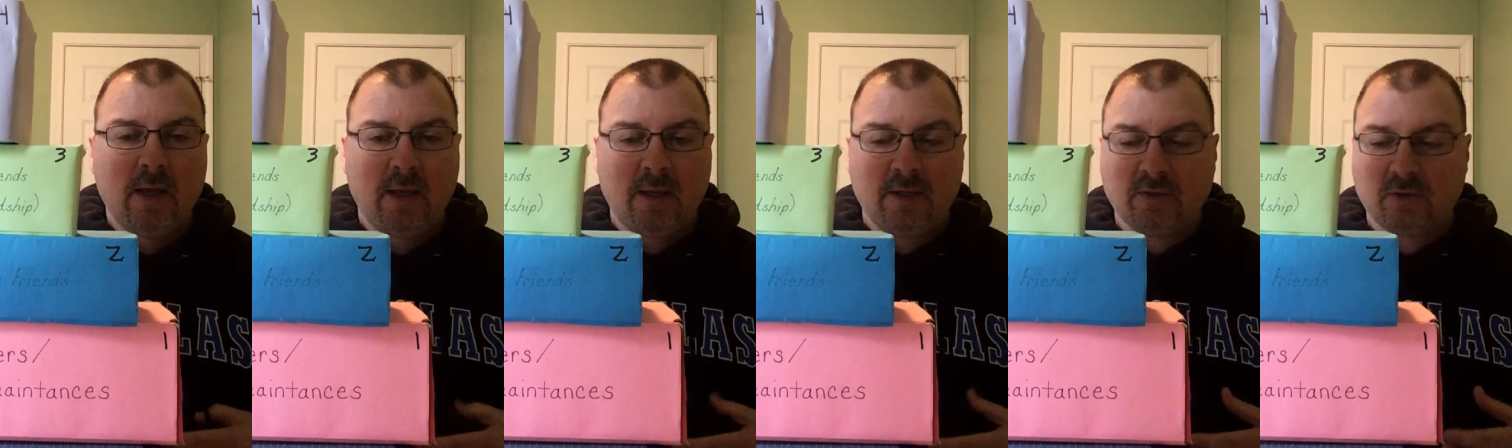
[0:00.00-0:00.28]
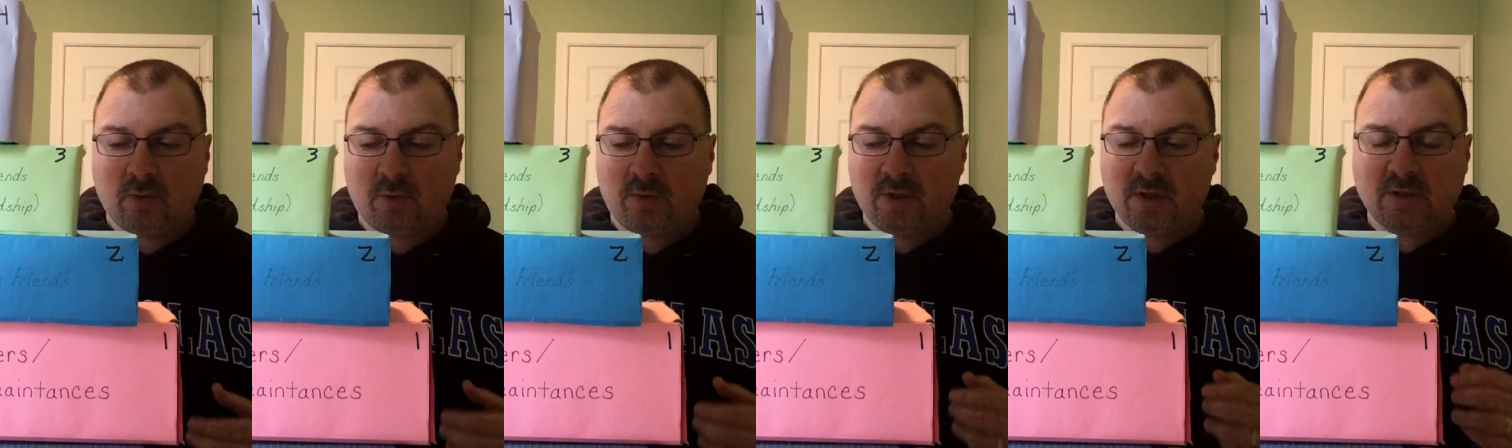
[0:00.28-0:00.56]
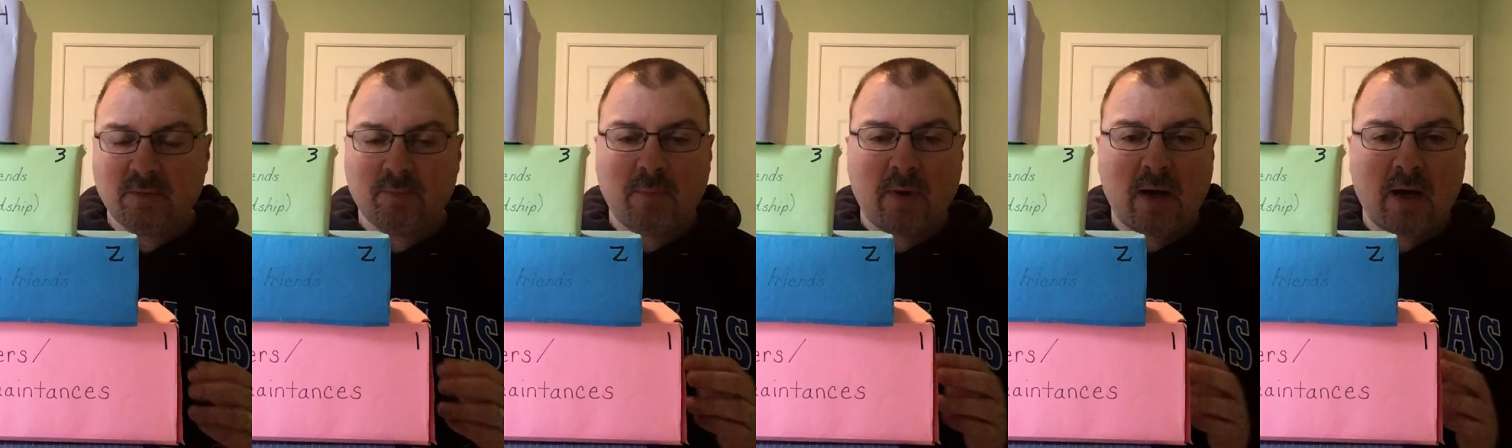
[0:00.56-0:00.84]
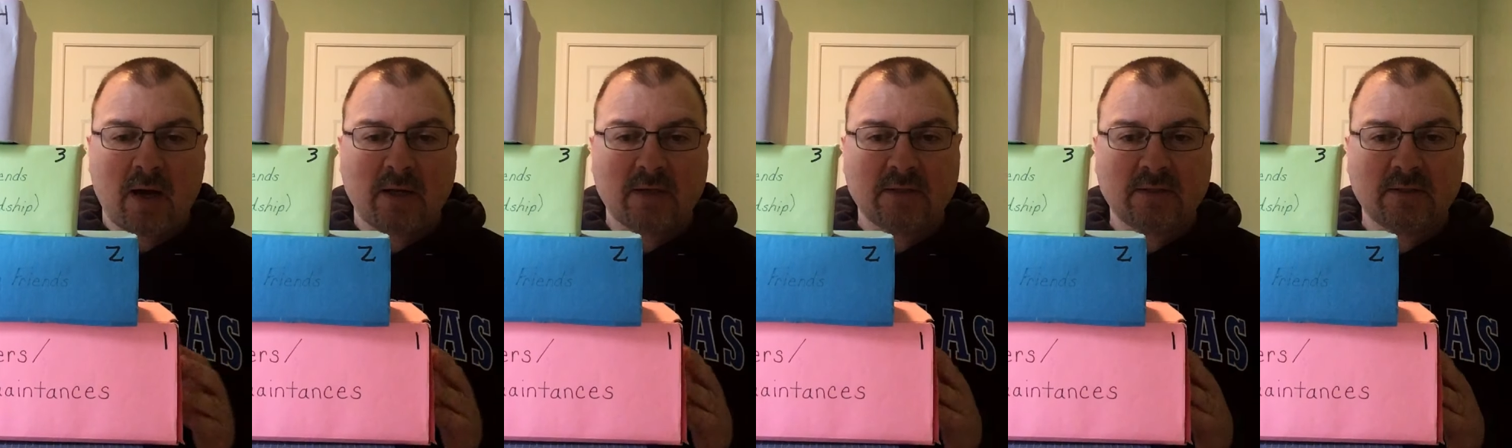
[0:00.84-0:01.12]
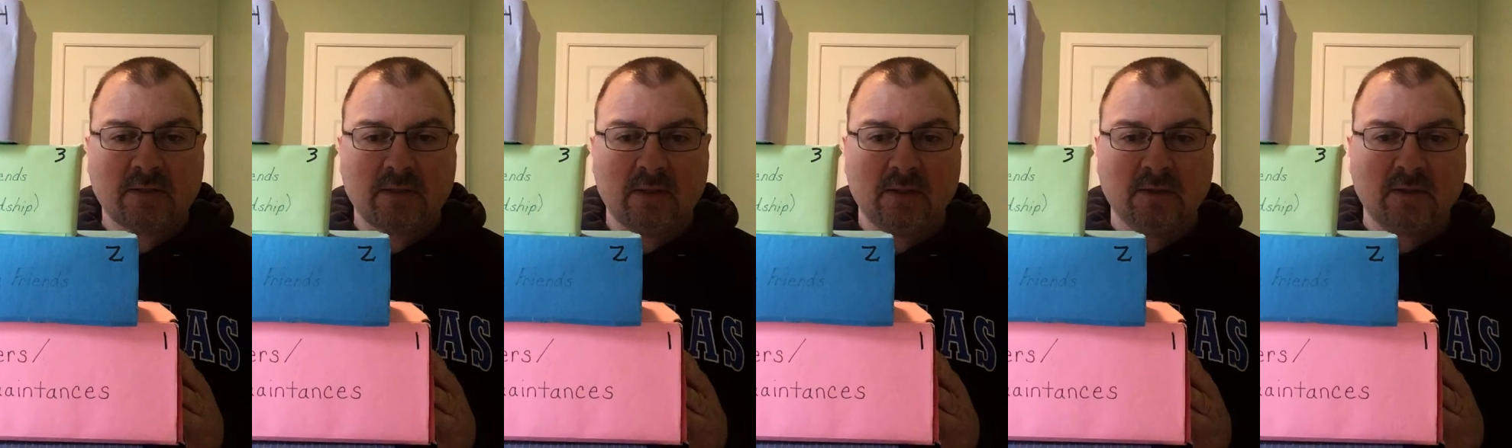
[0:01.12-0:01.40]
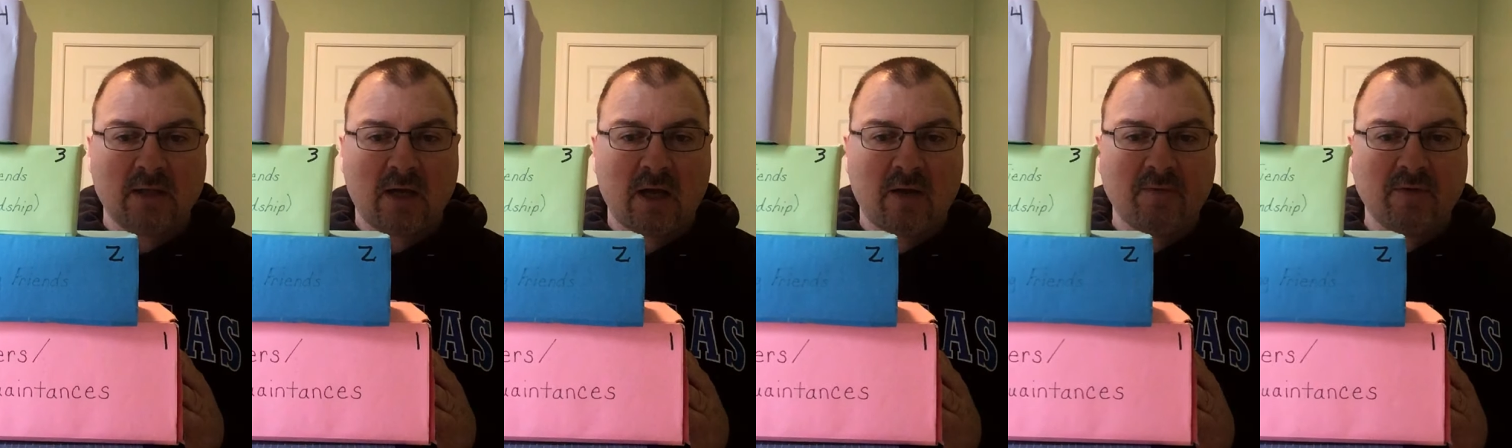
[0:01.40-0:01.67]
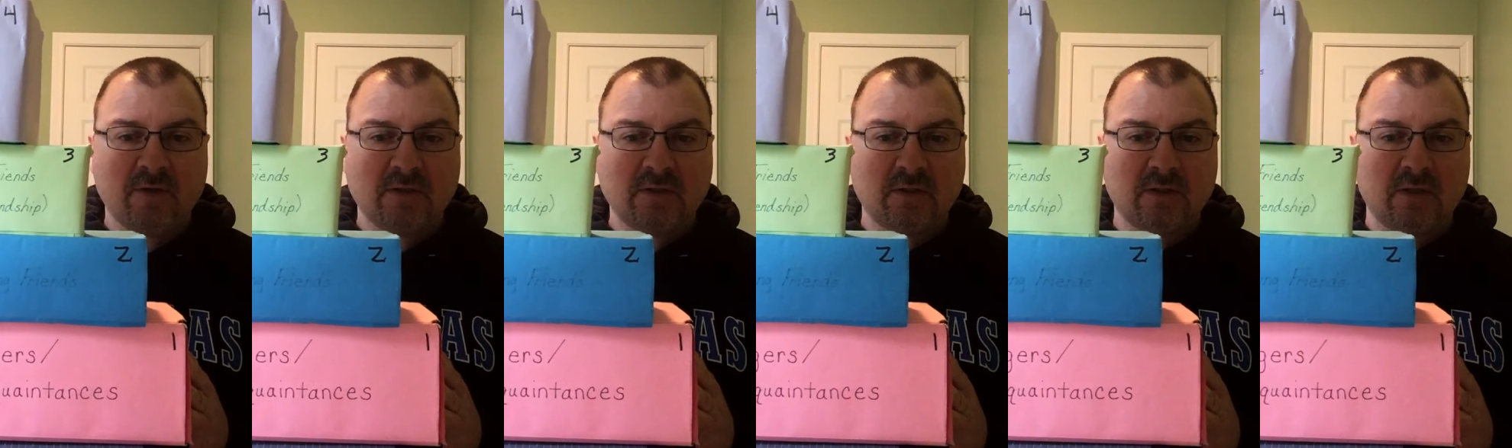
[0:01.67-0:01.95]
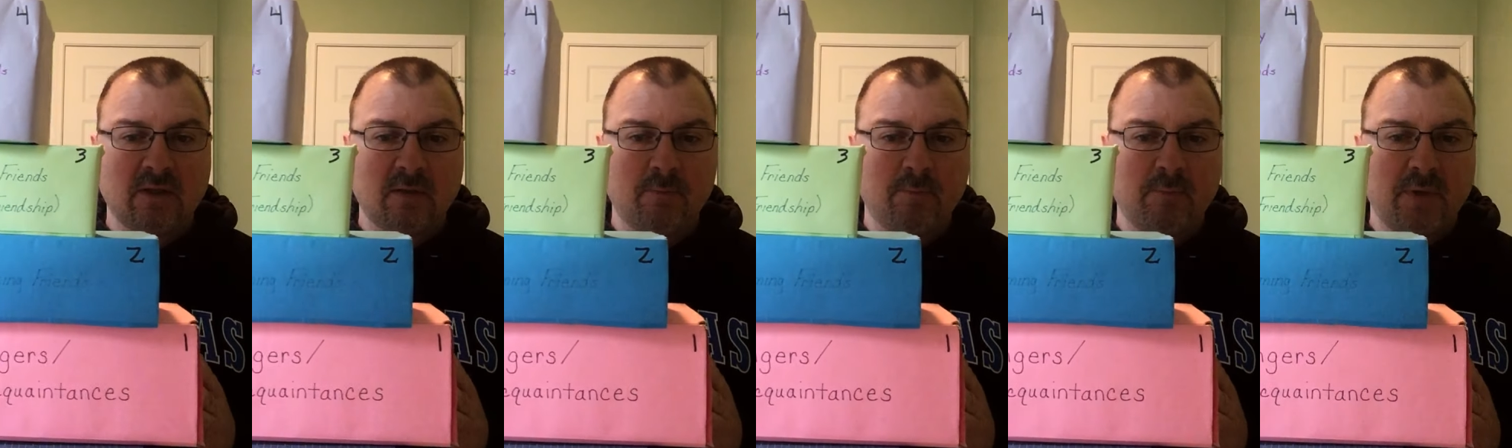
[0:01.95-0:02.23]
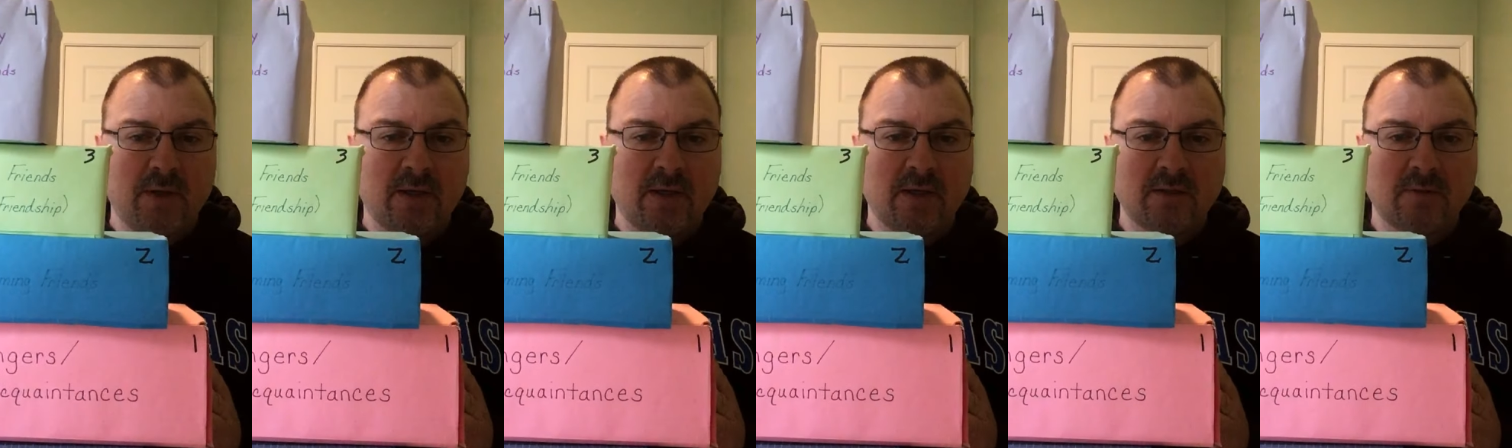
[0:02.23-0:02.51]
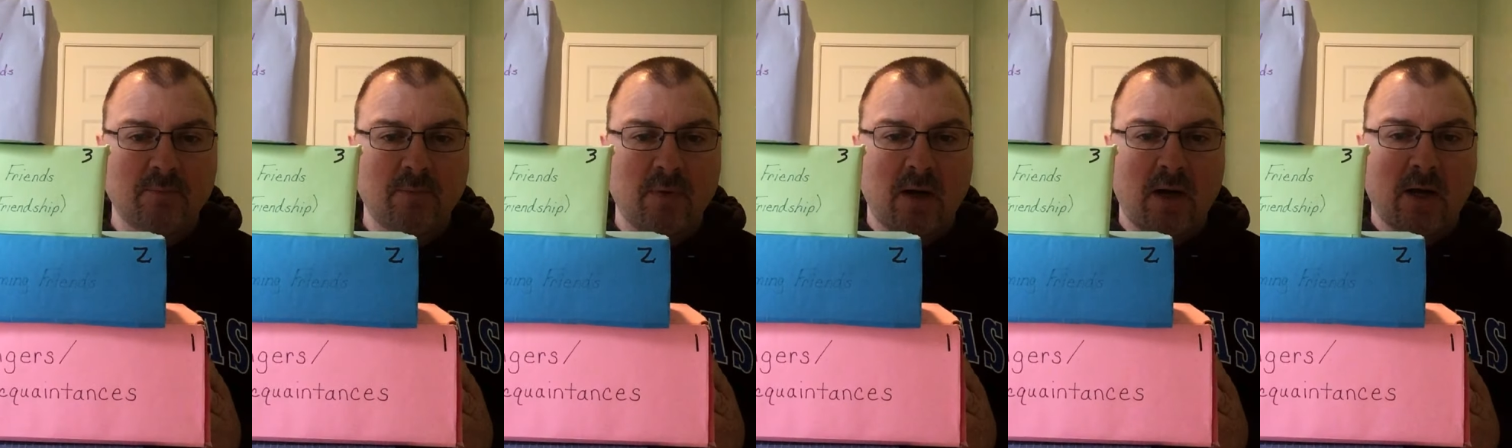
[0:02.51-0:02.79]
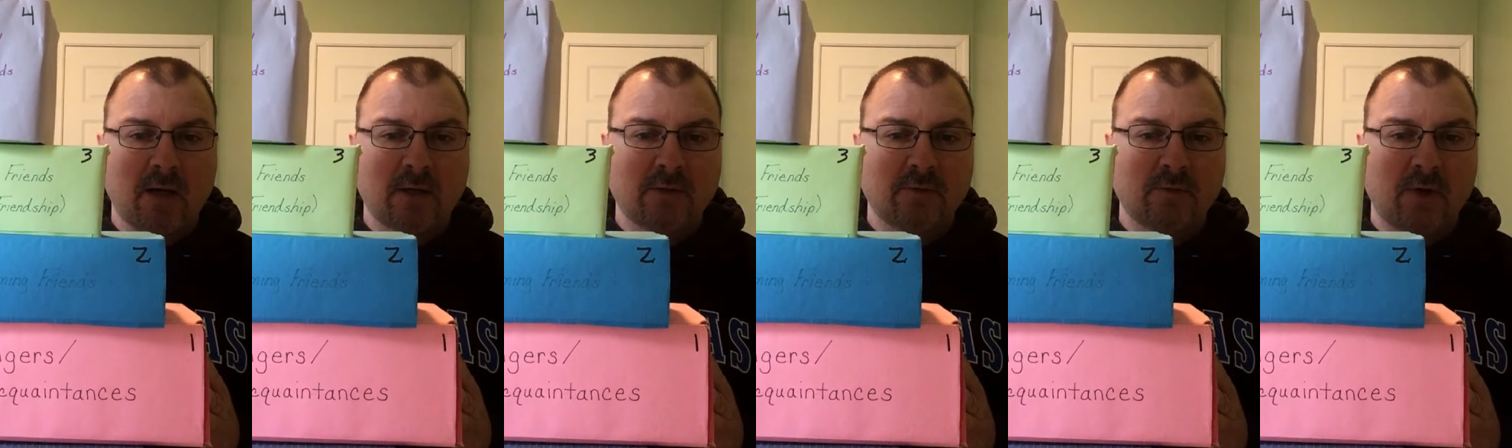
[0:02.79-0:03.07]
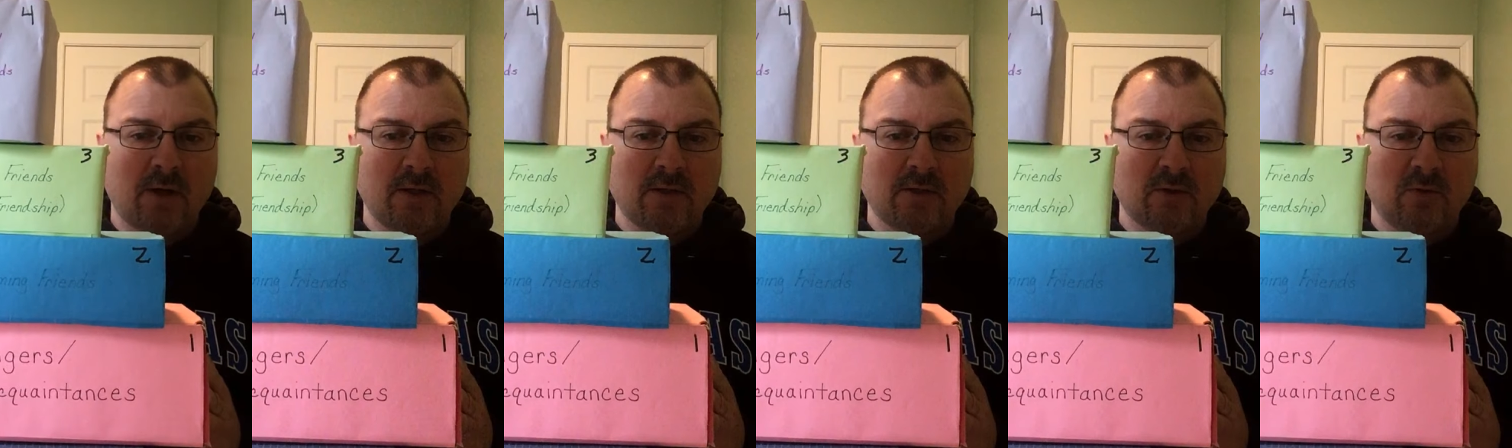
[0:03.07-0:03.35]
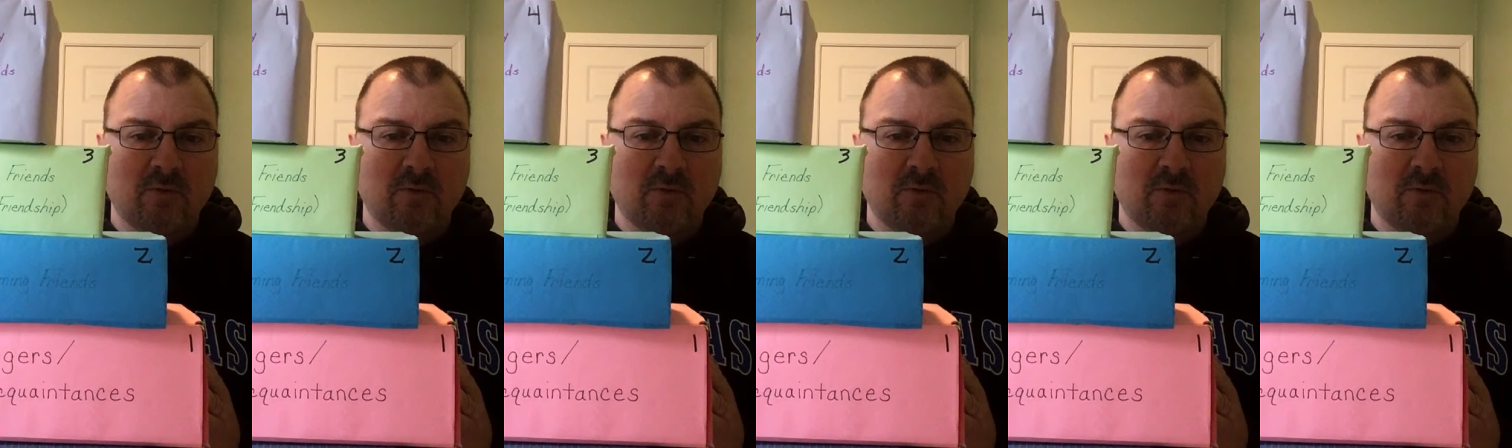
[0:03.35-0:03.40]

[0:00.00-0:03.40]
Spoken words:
And so this box is obviously the biggest box, right?